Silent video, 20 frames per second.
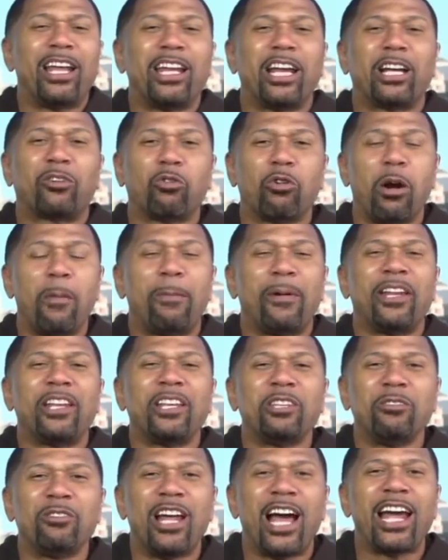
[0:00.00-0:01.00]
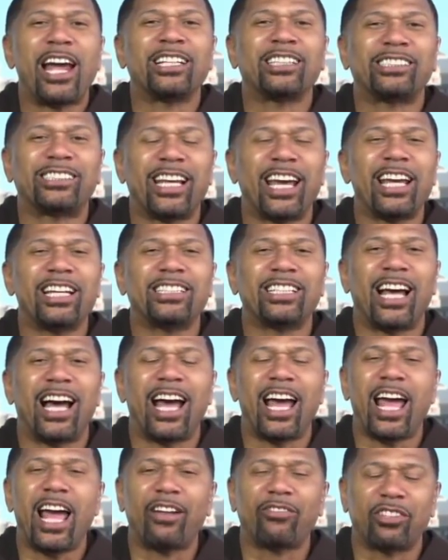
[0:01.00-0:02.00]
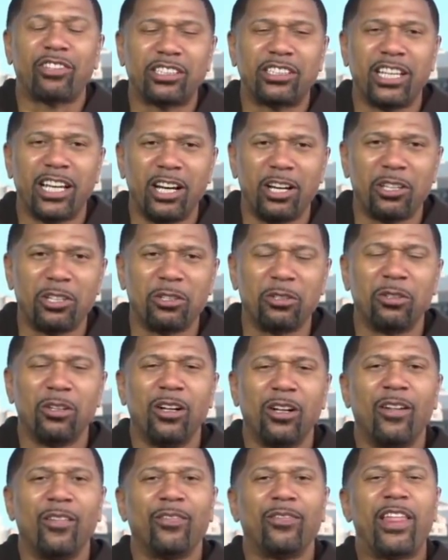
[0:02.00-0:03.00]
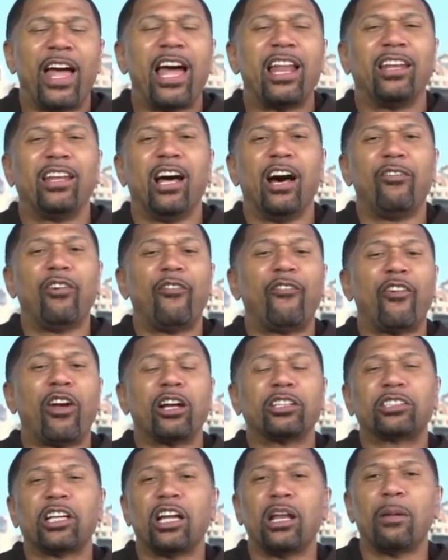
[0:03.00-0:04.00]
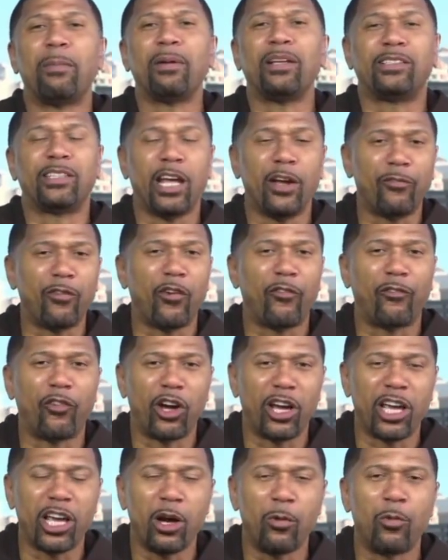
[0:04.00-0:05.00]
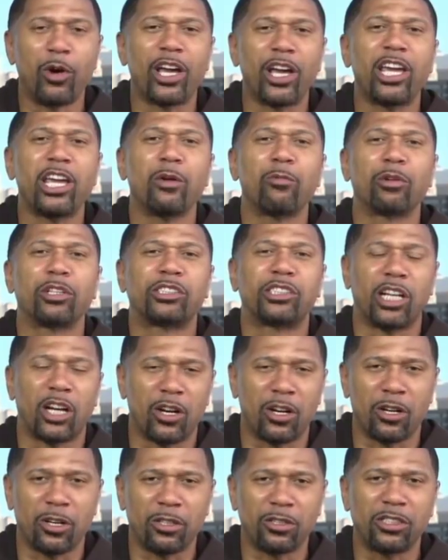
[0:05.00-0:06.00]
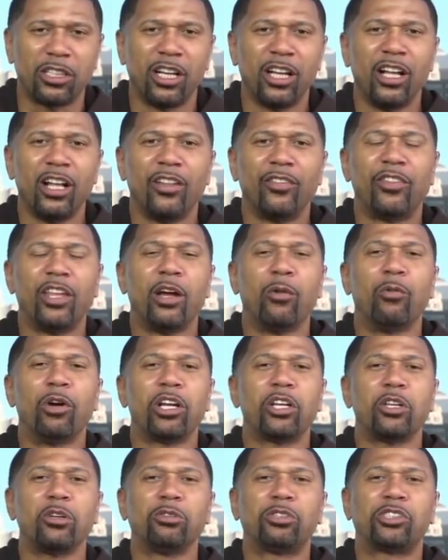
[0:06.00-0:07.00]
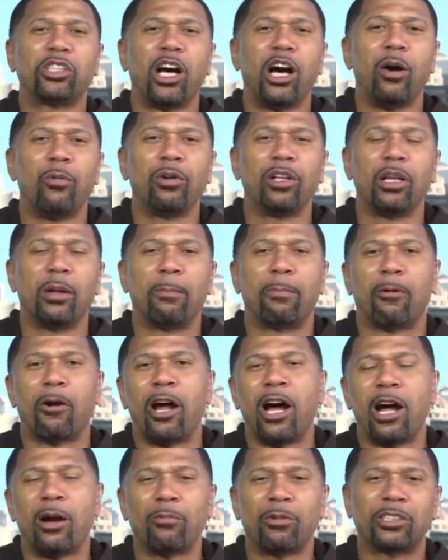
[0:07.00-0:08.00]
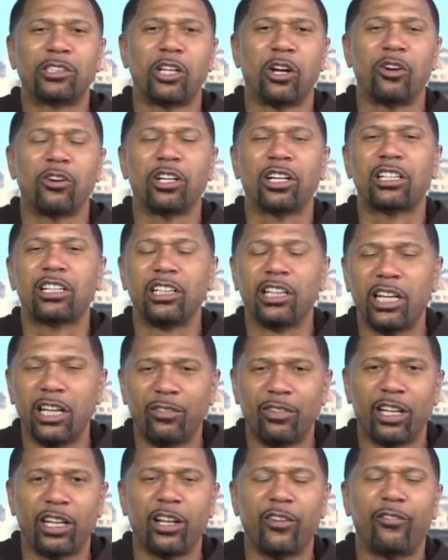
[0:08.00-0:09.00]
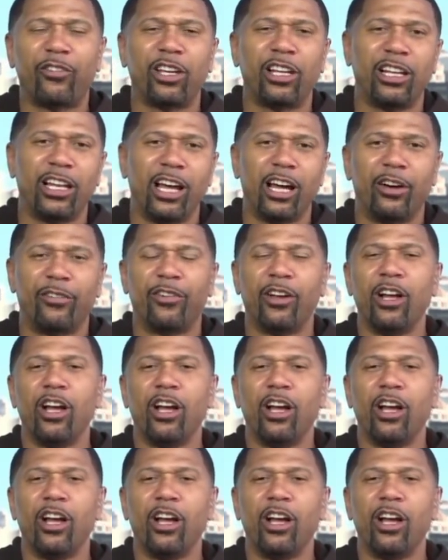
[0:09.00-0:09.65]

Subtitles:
that grew up in the United States, I have to tell you, that love affair is going to be different for him when he returns than what you saw when LeBron returned to Cleveland if he left,